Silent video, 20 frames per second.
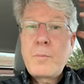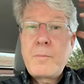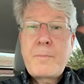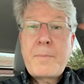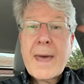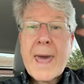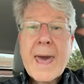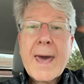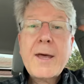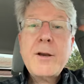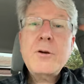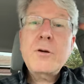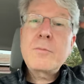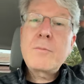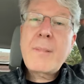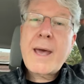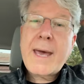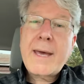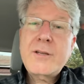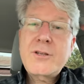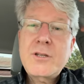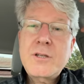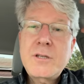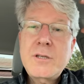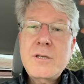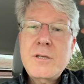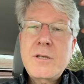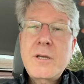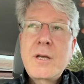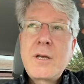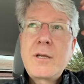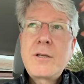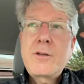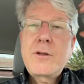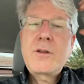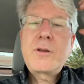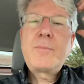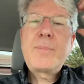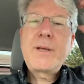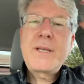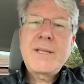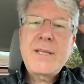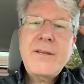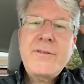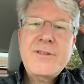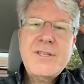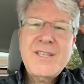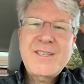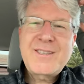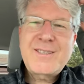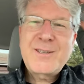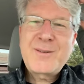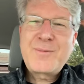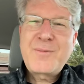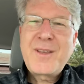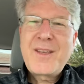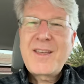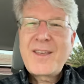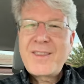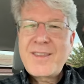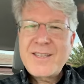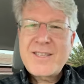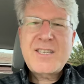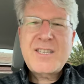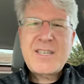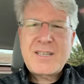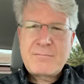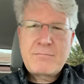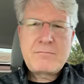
pattern matches to the belief system that's